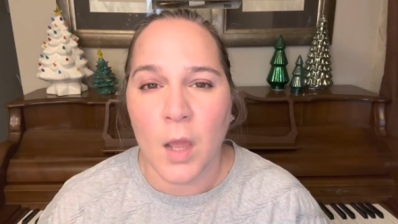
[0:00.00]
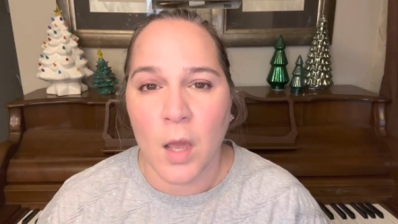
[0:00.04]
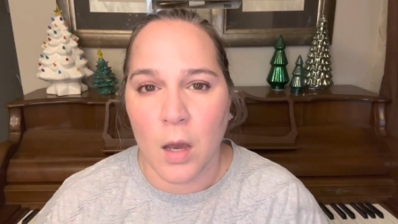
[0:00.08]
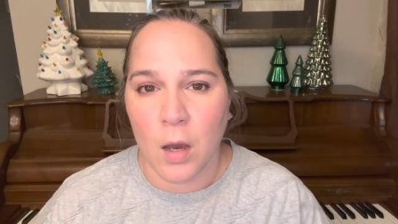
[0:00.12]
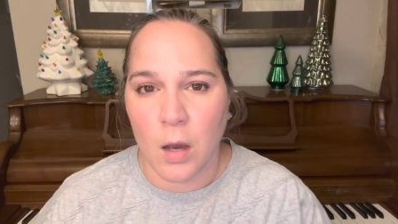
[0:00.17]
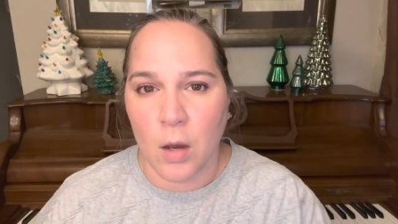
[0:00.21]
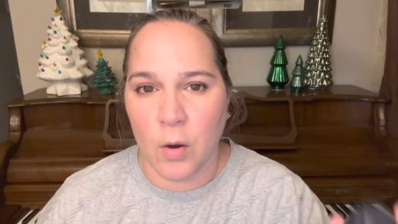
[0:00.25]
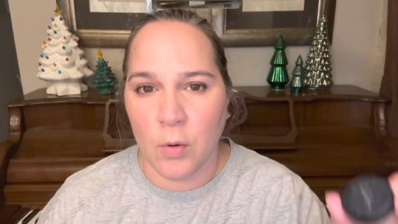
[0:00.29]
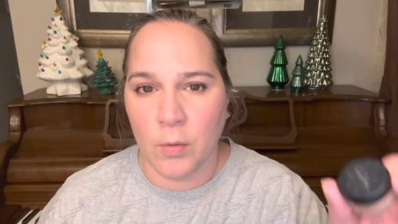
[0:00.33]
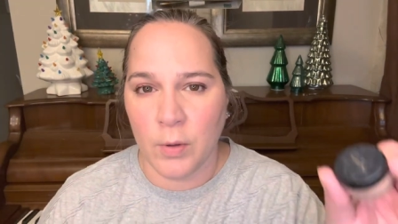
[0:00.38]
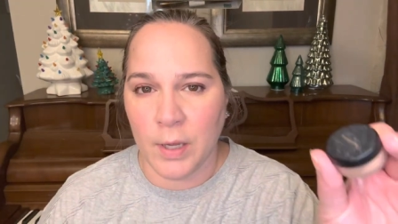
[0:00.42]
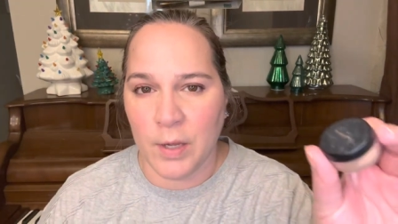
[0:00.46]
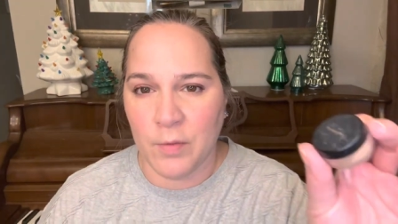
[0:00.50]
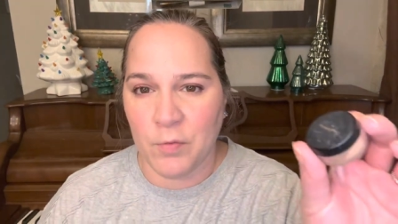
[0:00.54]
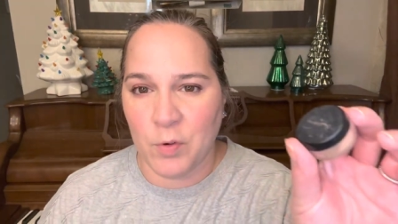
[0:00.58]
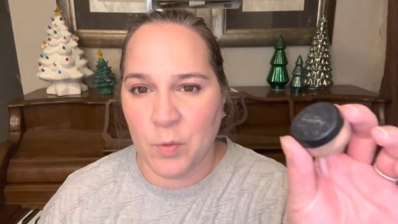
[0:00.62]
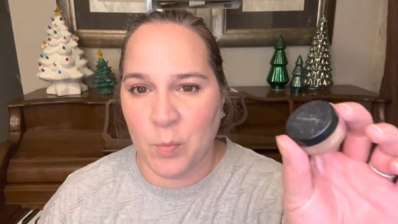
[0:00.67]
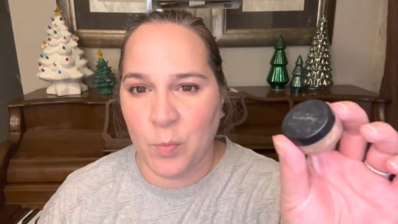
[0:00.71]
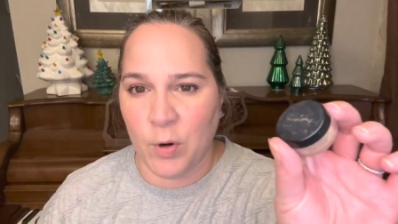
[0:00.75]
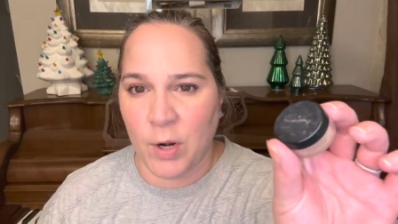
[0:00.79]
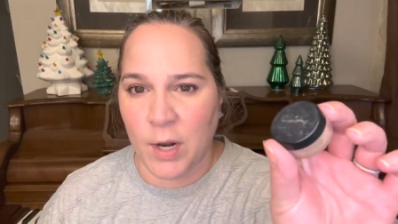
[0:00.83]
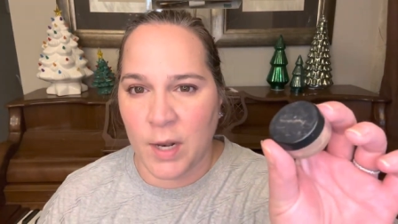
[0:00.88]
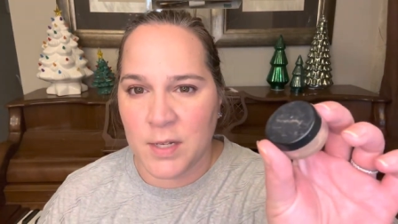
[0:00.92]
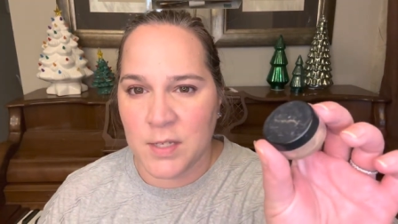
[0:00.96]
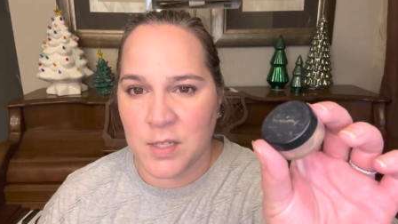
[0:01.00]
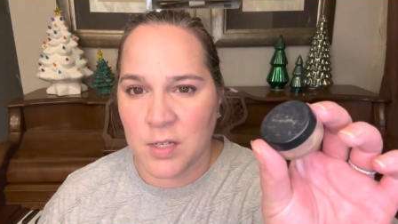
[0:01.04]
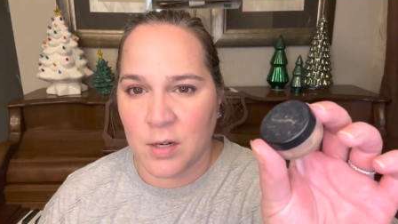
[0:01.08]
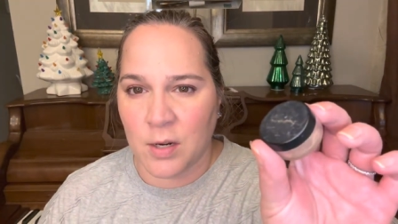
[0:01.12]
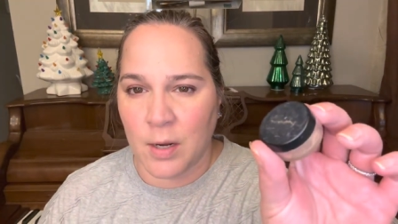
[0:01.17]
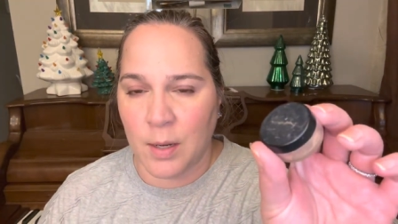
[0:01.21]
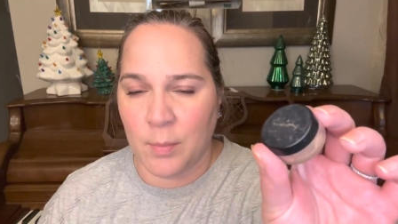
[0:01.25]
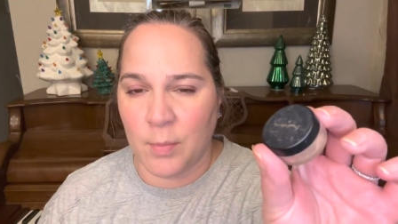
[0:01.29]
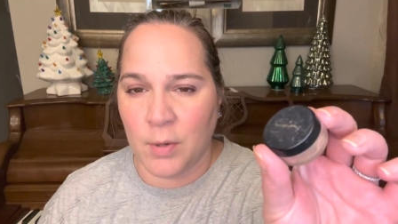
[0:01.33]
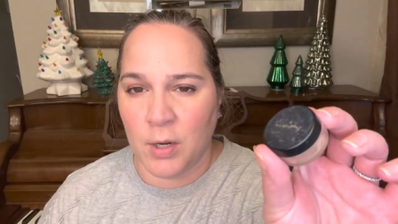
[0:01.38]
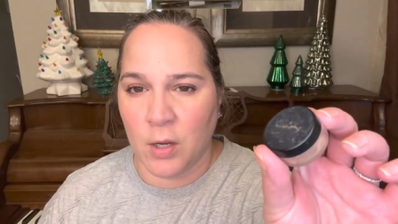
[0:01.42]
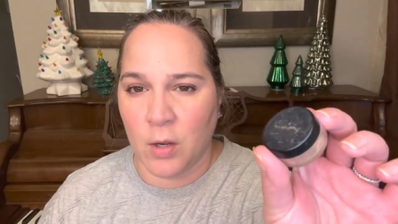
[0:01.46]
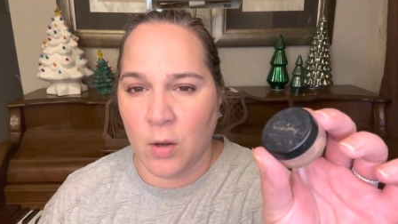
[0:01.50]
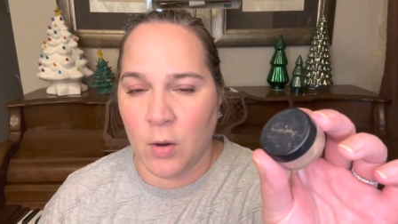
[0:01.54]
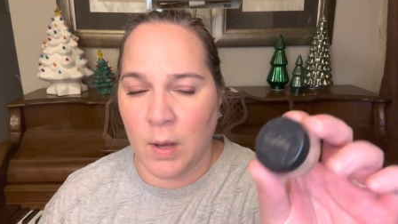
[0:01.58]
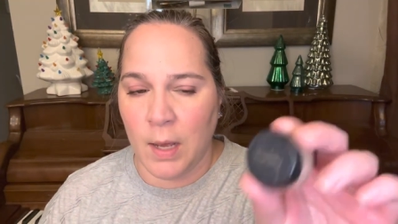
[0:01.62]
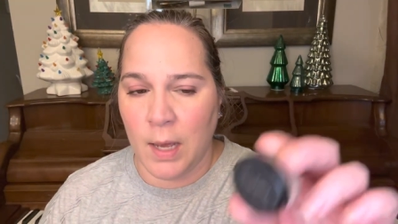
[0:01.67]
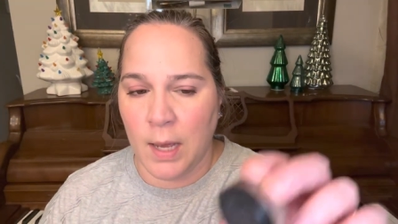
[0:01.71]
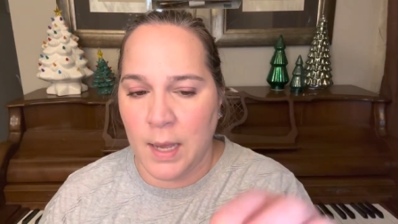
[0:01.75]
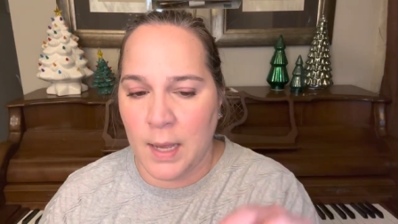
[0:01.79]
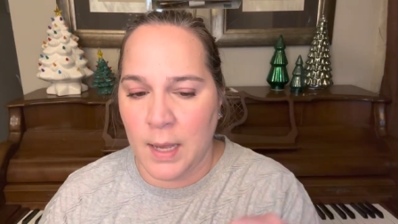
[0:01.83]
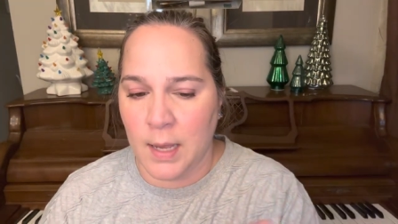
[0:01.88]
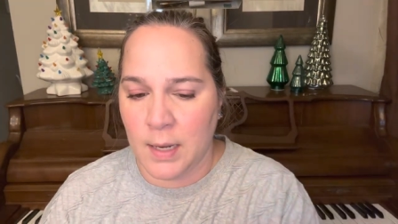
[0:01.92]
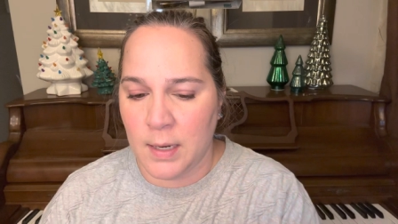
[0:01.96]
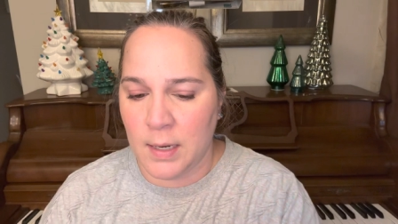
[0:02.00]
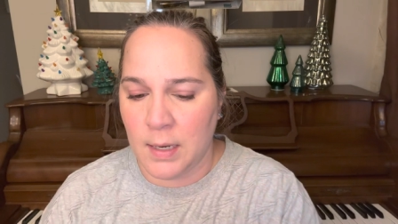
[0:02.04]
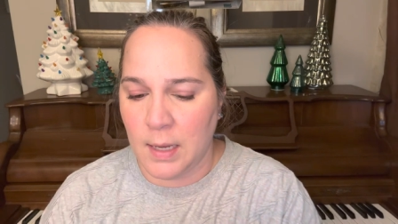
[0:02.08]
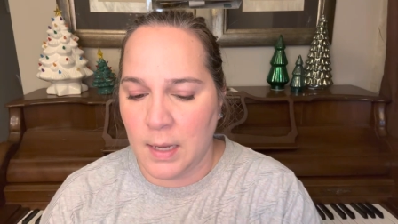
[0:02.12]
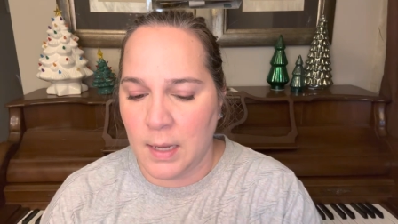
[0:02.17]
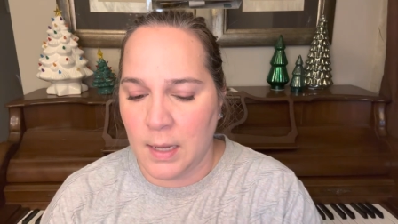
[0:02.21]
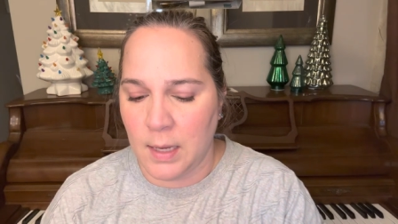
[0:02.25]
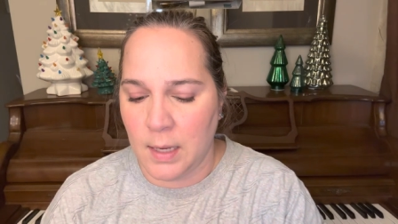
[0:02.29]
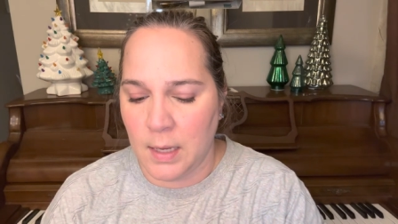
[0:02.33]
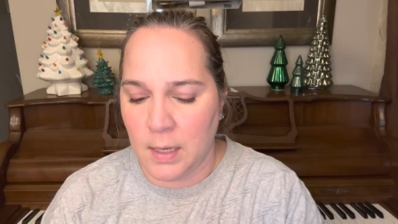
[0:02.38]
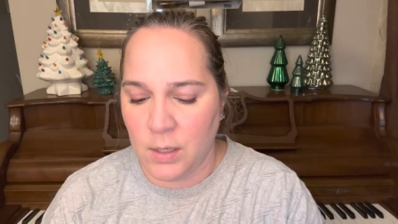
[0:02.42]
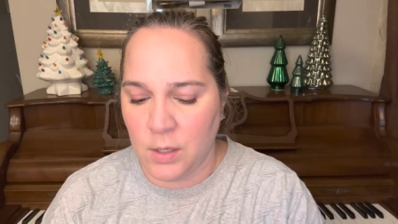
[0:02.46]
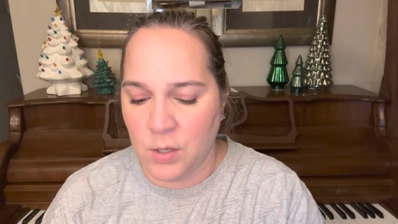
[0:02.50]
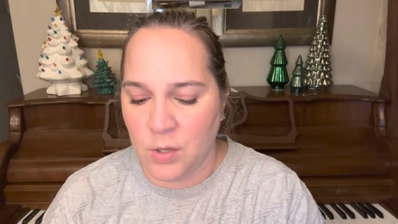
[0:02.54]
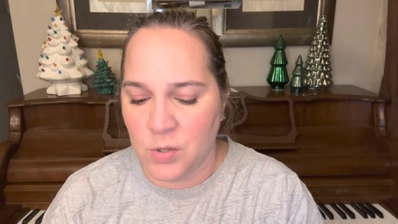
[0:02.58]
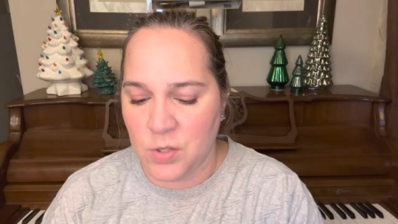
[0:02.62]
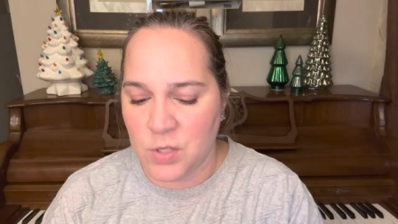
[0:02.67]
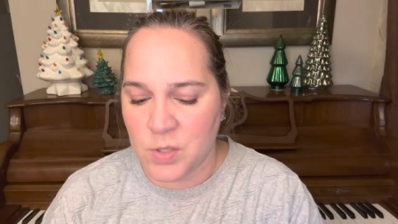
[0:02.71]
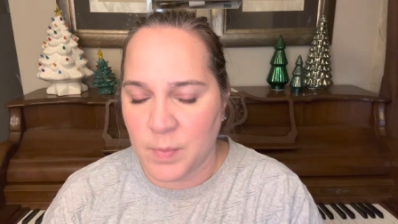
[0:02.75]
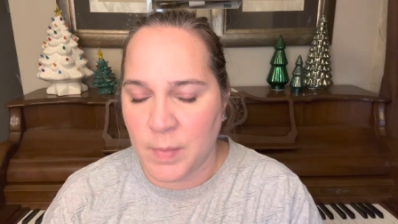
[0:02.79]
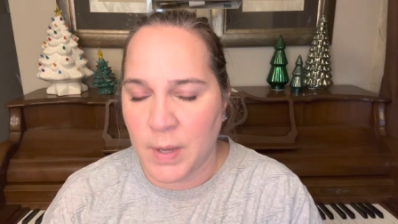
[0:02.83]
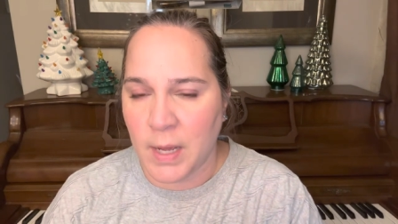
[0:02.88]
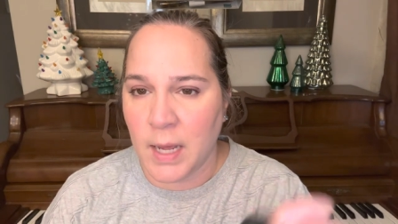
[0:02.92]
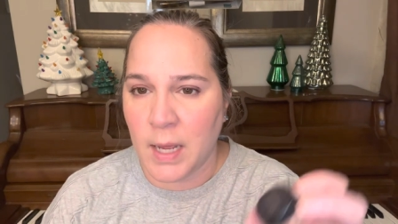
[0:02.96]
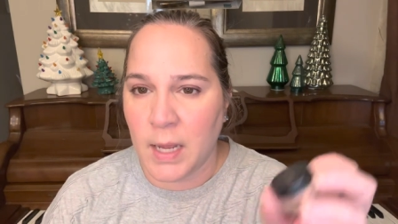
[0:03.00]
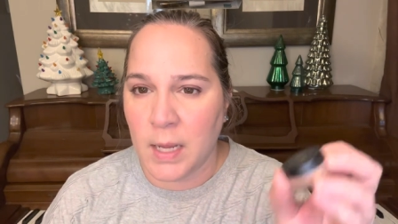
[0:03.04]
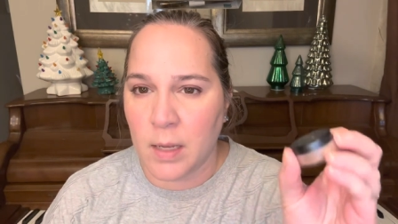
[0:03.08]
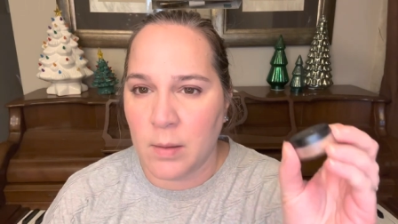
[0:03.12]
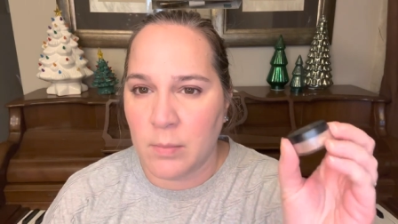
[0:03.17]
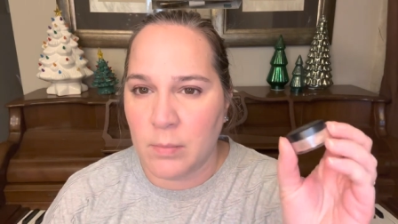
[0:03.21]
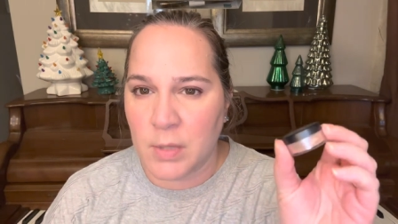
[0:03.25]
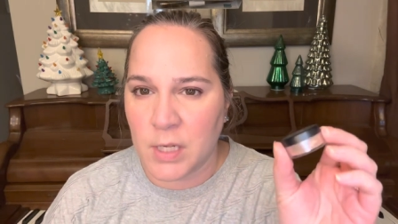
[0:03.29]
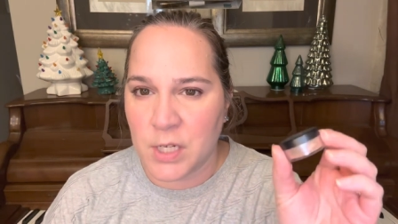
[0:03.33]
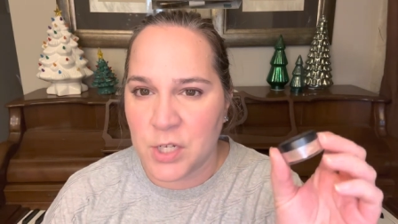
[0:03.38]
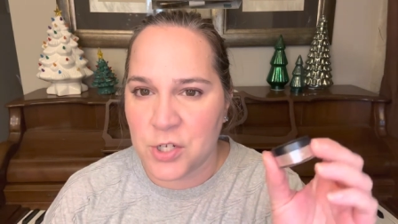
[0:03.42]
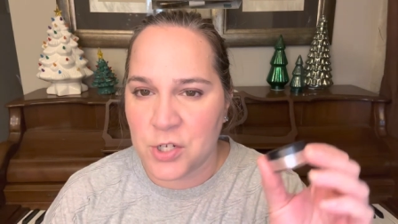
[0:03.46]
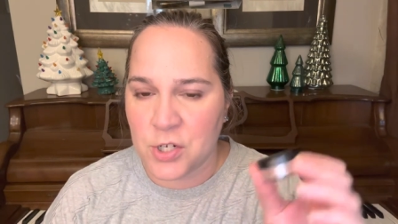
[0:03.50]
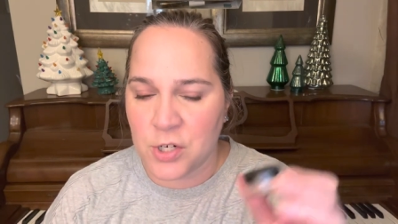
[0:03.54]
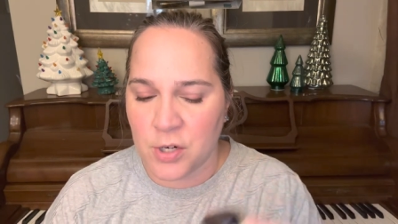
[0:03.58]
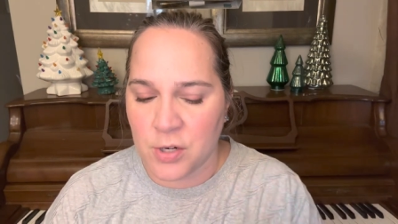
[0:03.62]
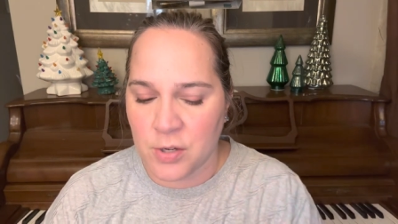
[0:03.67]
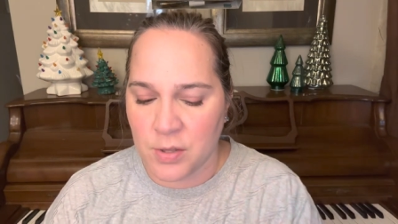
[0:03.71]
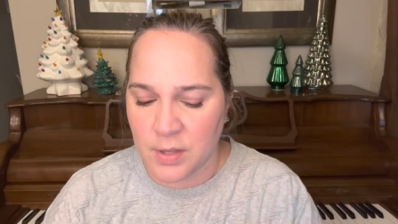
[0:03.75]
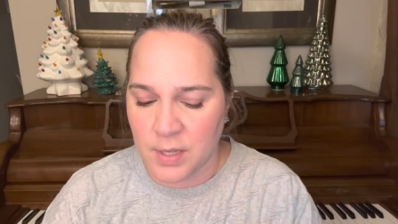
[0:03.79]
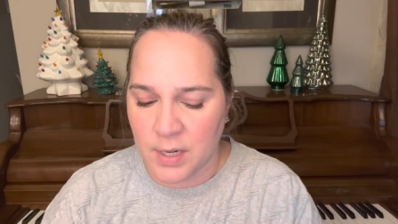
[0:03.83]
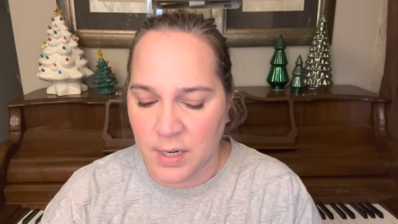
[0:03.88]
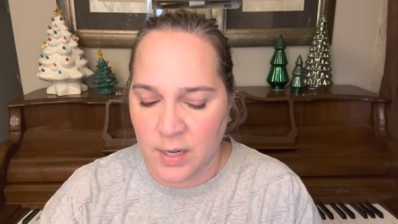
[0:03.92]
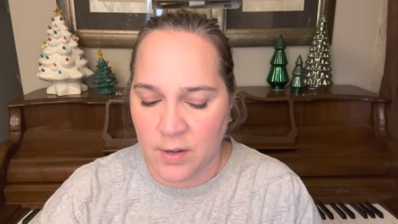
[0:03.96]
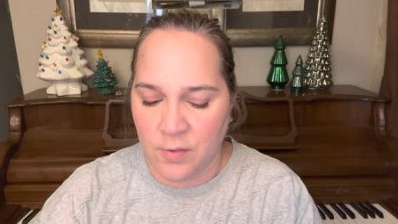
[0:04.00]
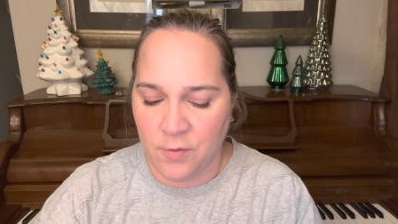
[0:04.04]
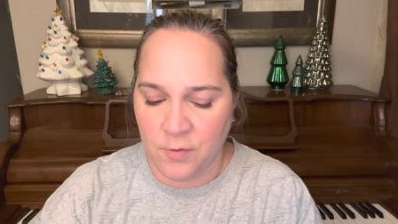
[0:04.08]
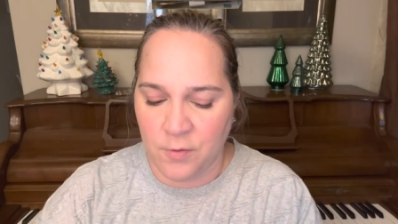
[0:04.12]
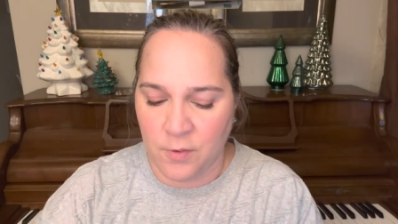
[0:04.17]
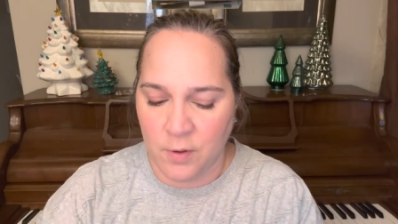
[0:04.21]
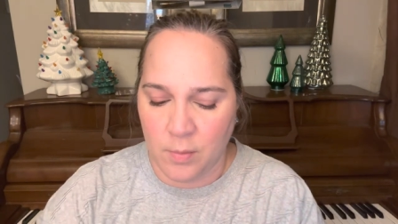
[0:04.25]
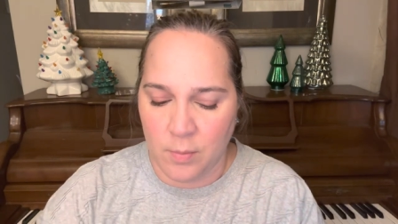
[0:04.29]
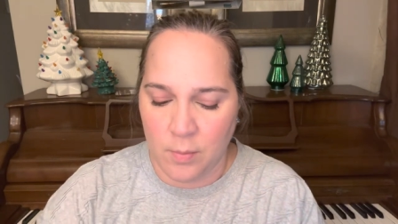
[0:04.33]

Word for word: Okay, for bronzer, I'm going to go ahead and use my mixture that I've